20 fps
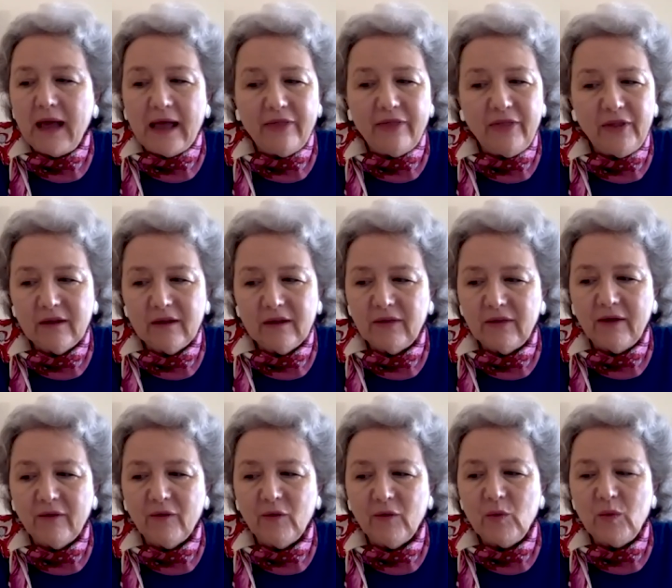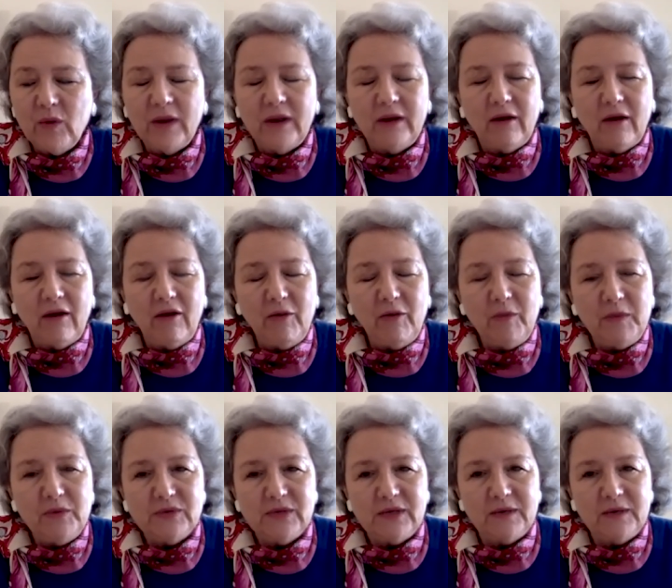think everyone, all the
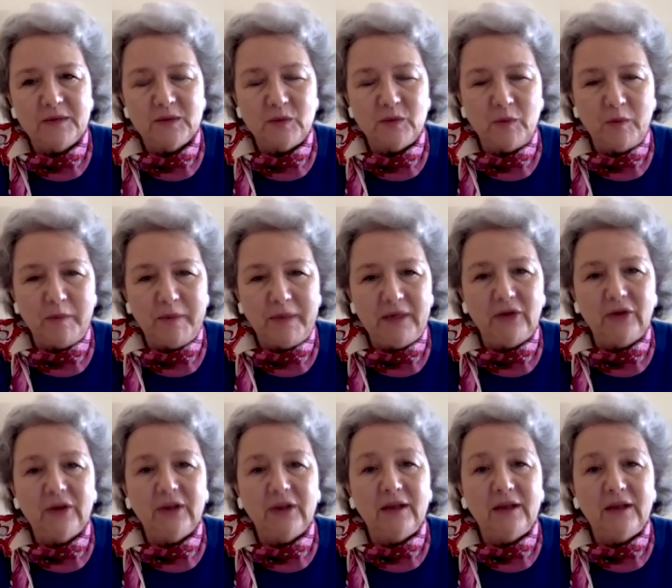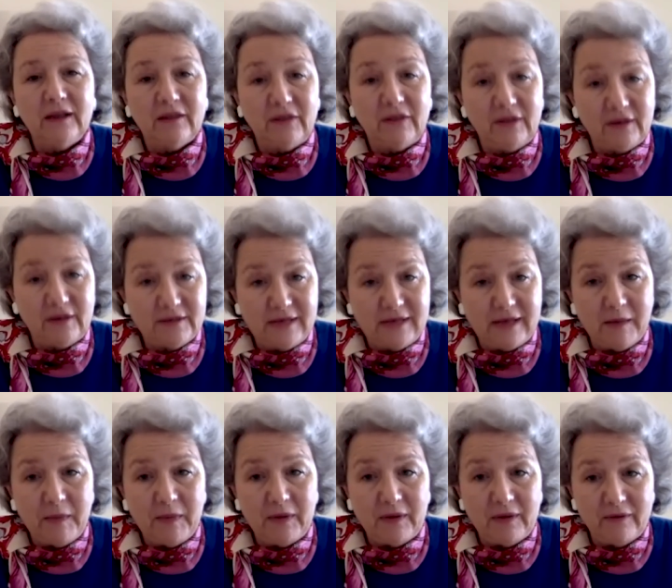museums will be looking at the
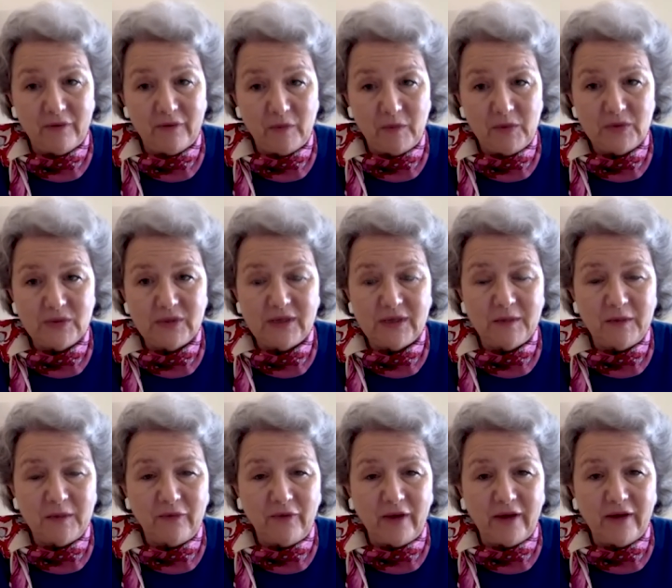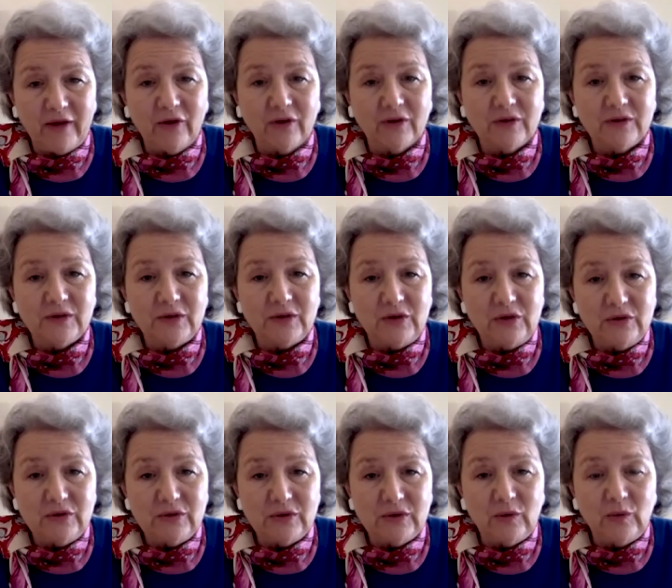example of the Museum of Fine Arts in
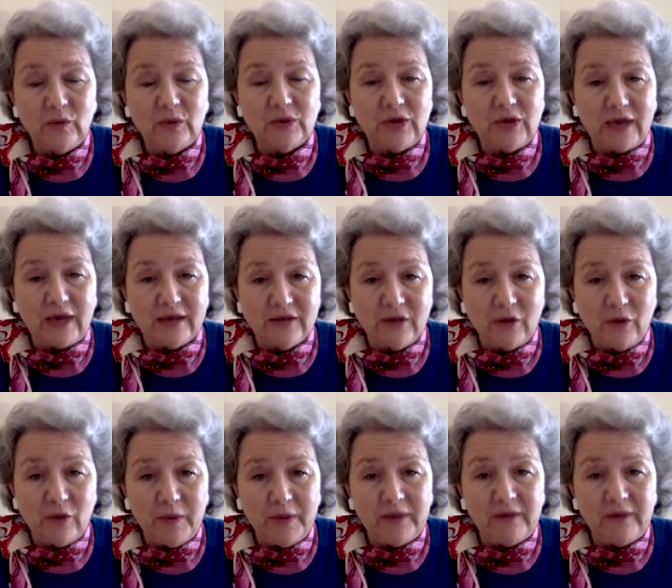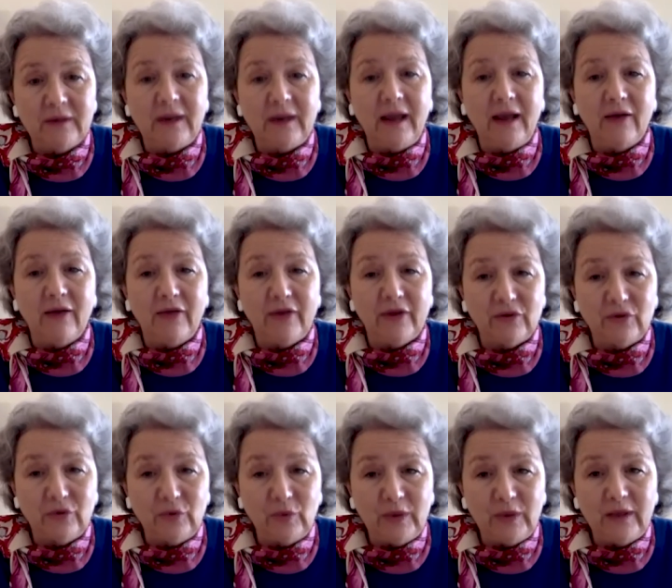Houston, which has opened, and how they're
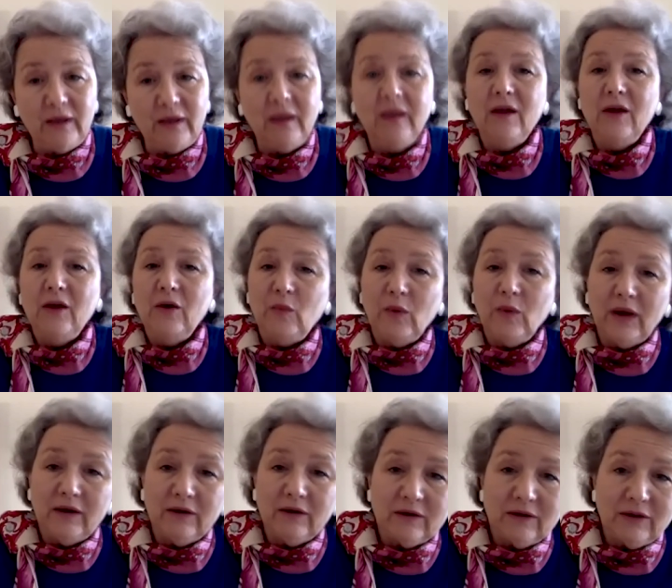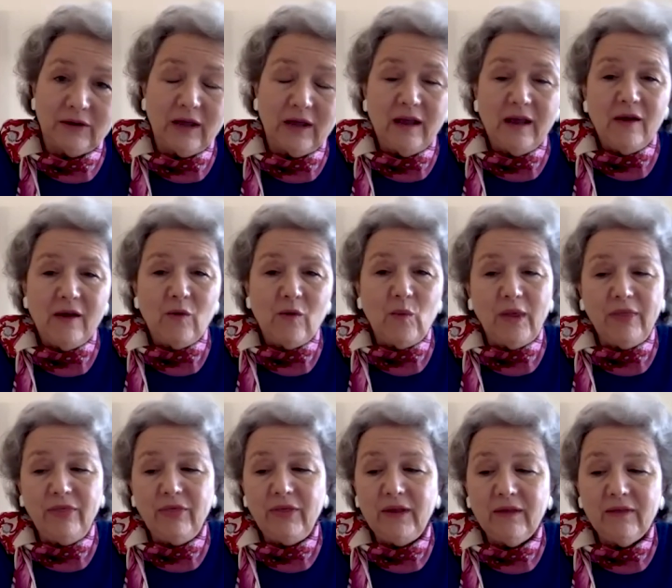doing.
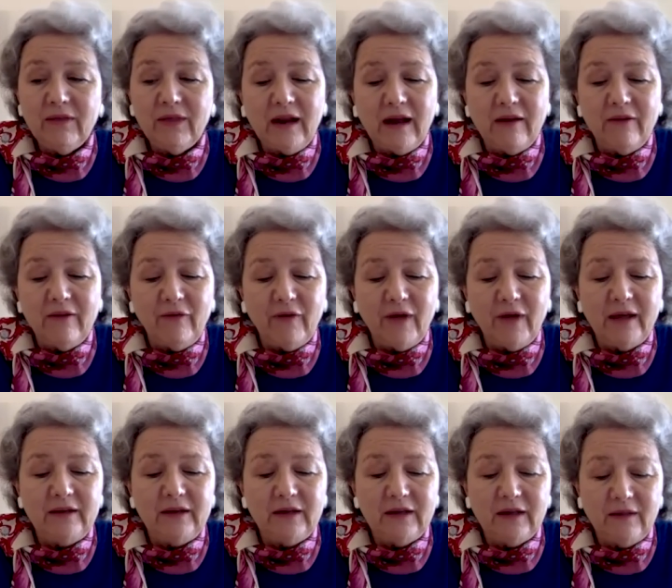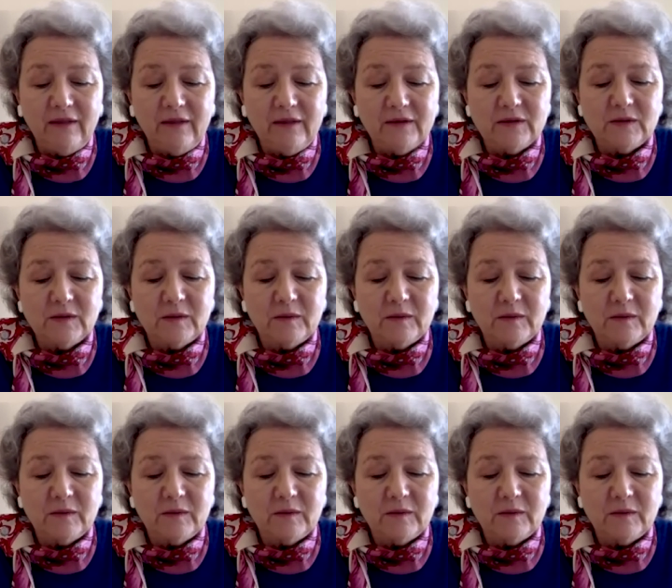One thing that I'm finding in this